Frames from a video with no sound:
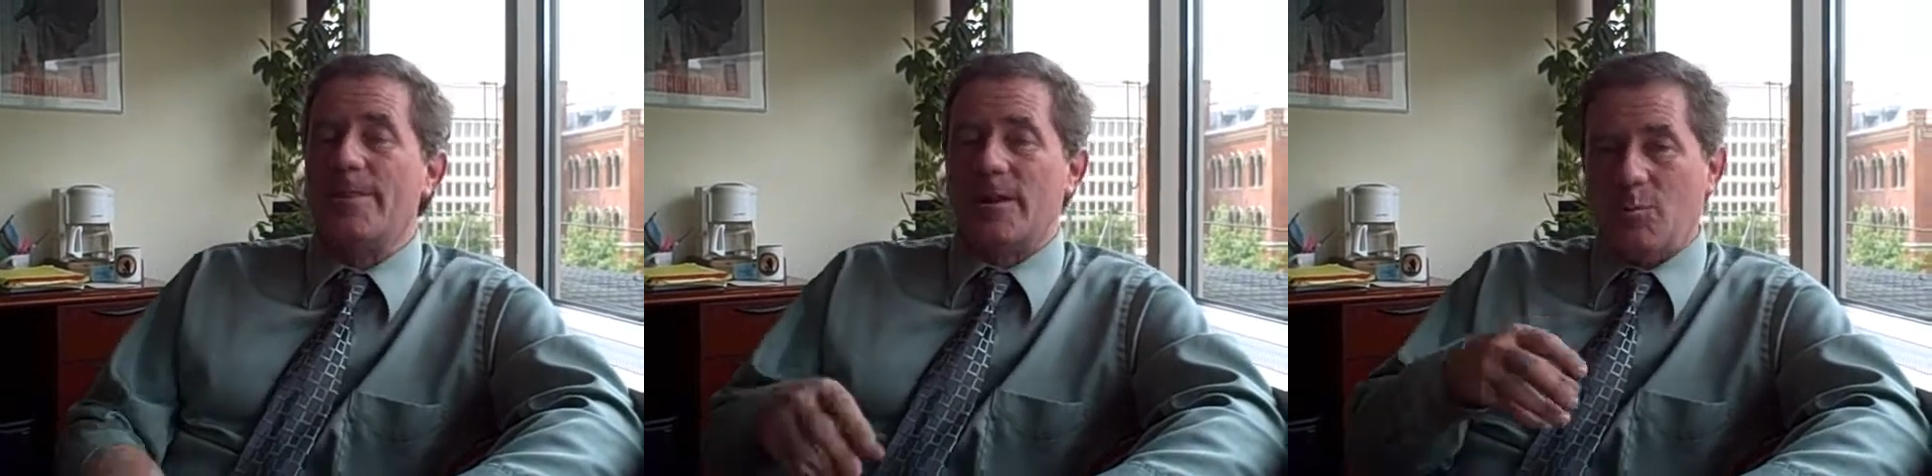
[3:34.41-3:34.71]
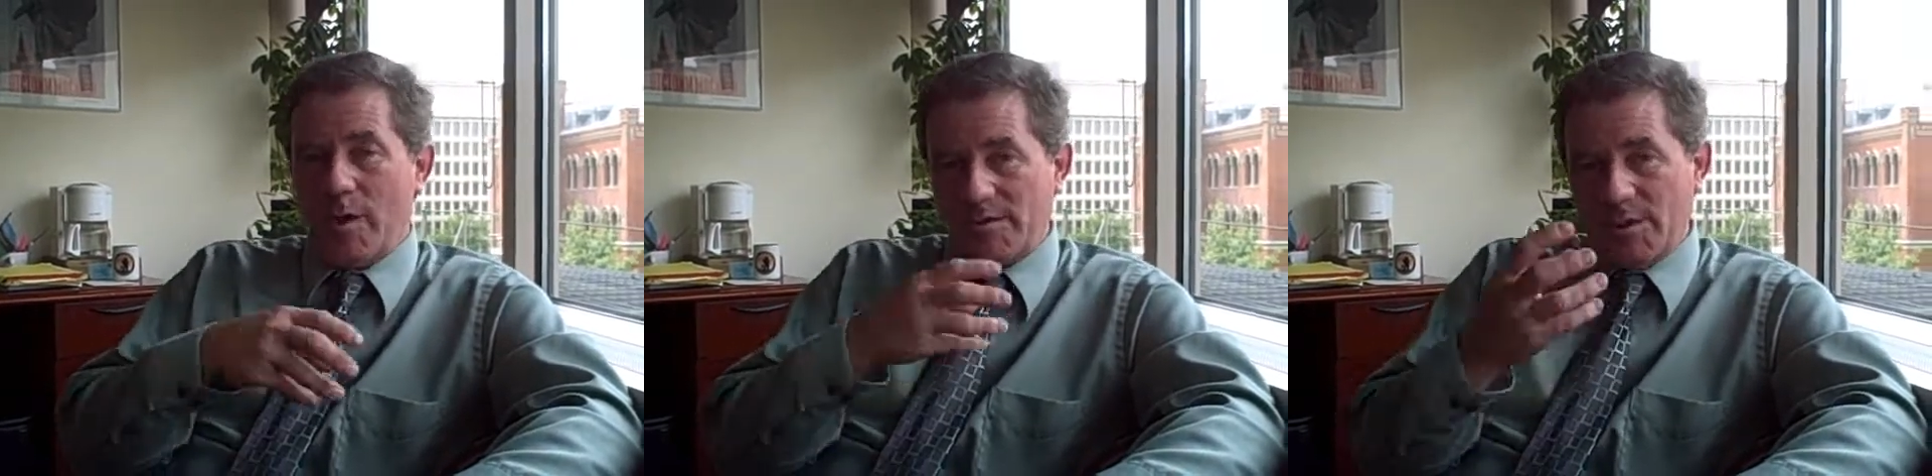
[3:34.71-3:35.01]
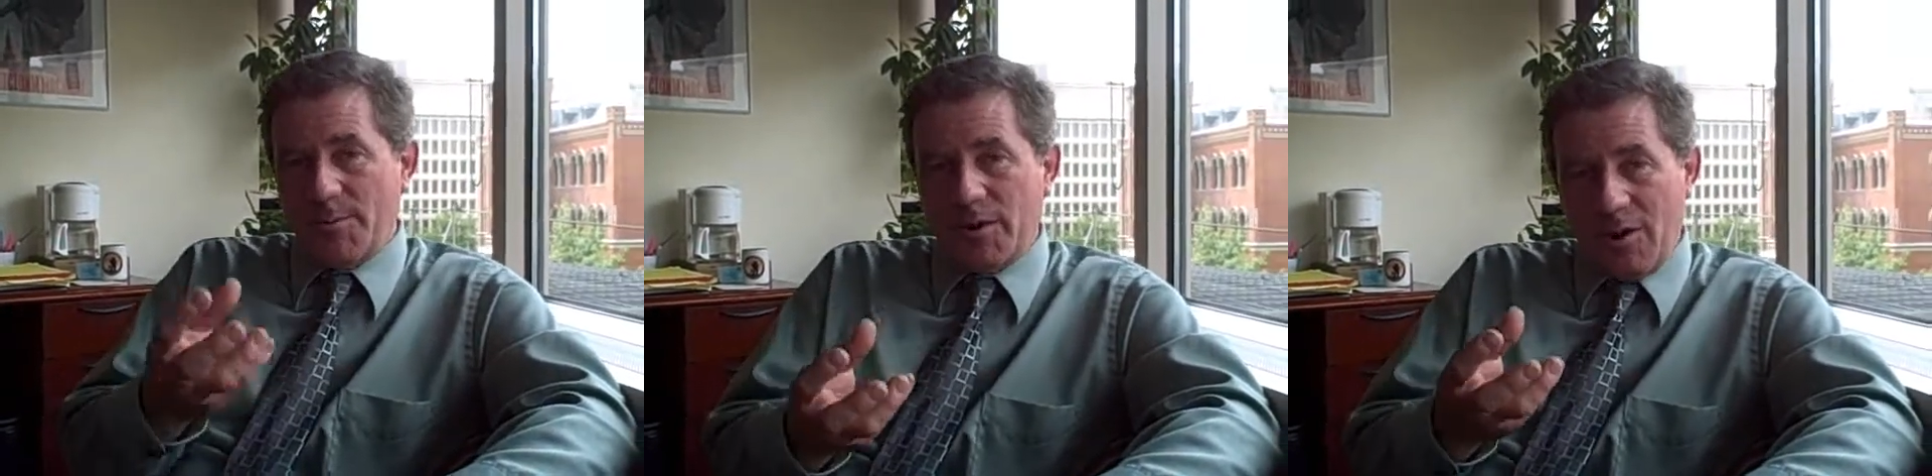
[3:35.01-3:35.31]
then it
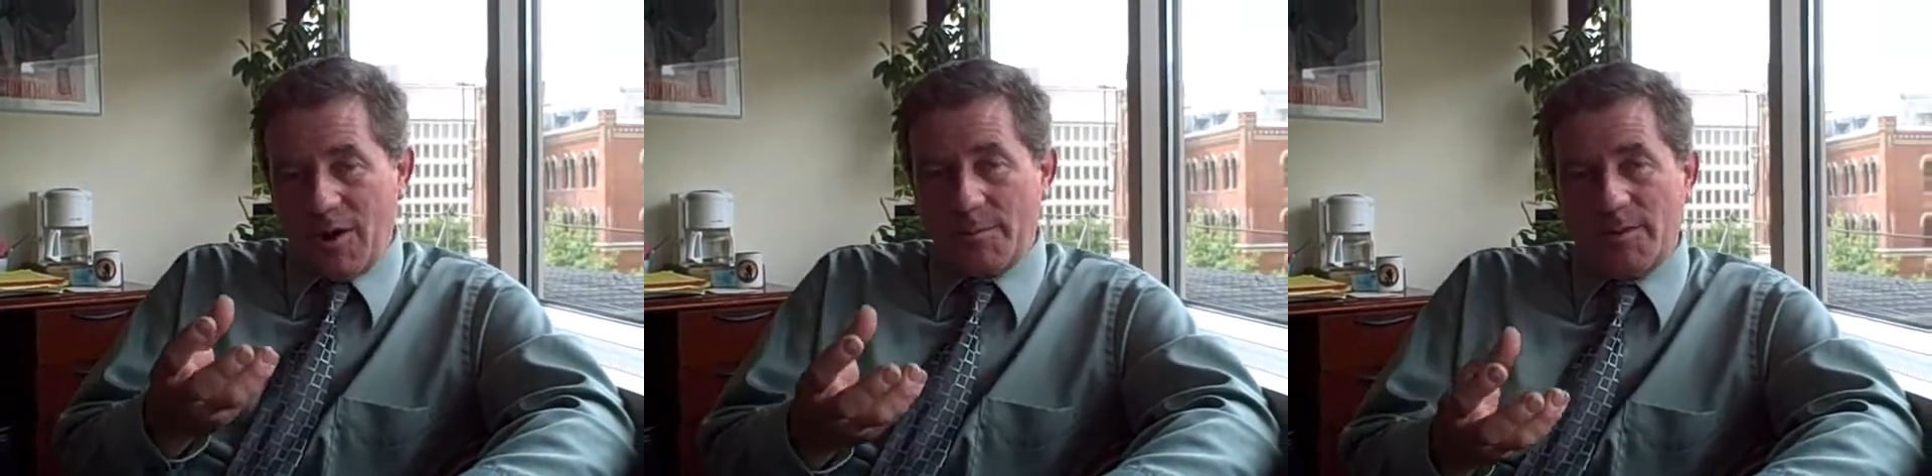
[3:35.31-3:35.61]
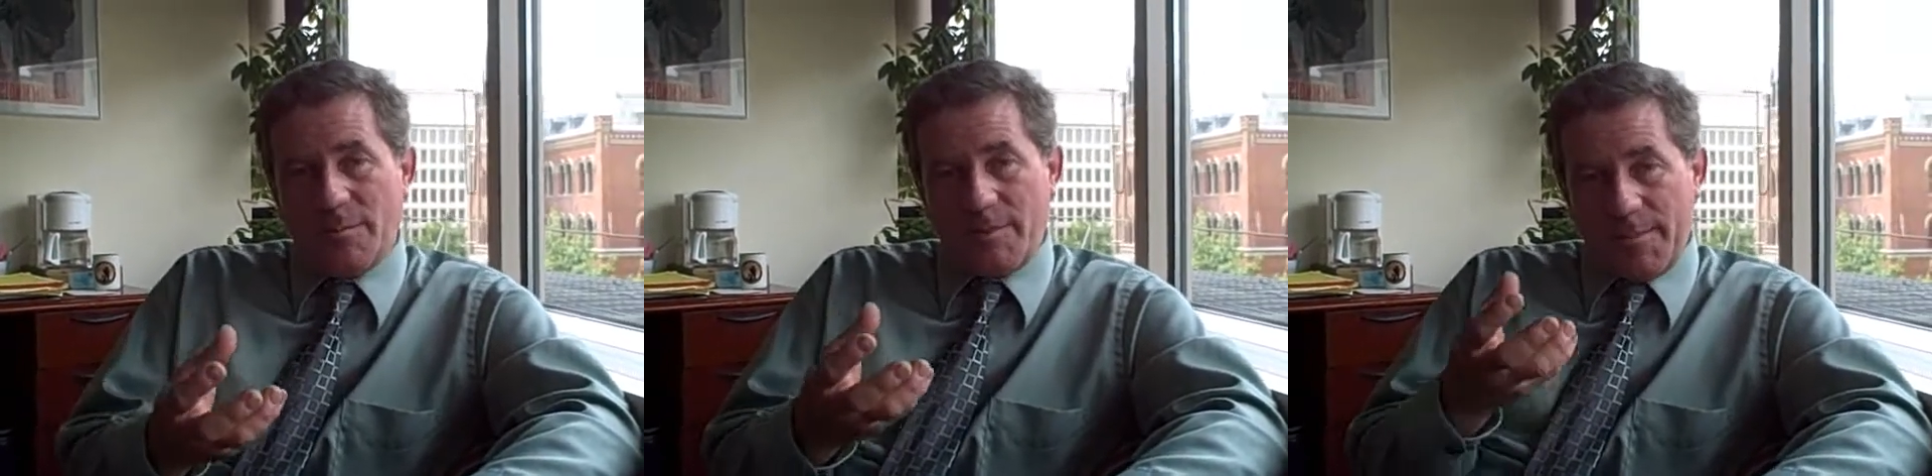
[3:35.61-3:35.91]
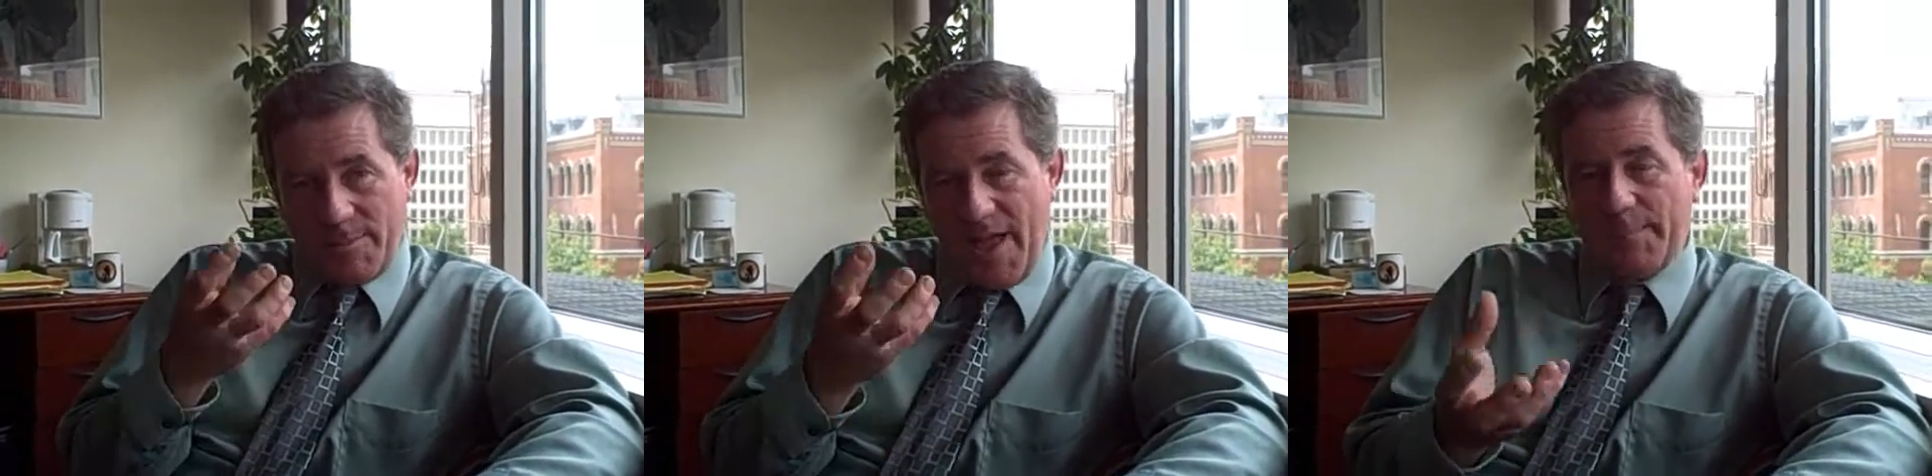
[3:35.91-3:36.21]
wakes up unharmed on
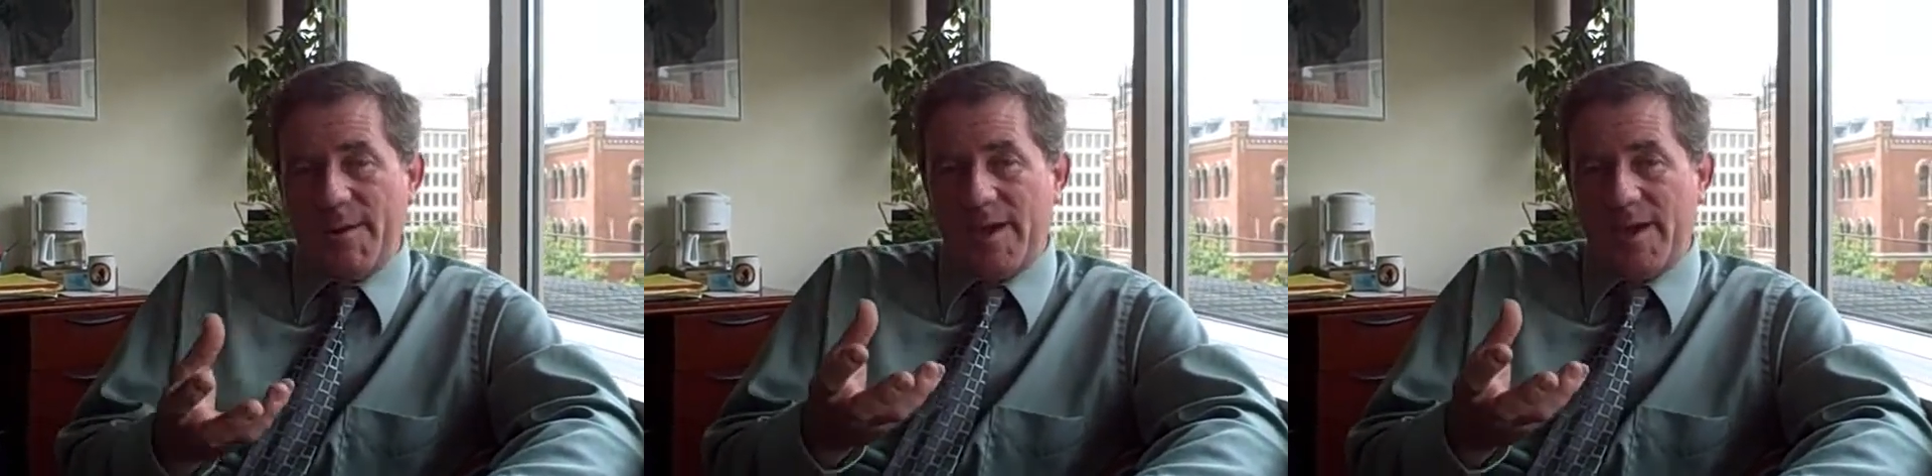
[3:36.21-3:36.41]
my black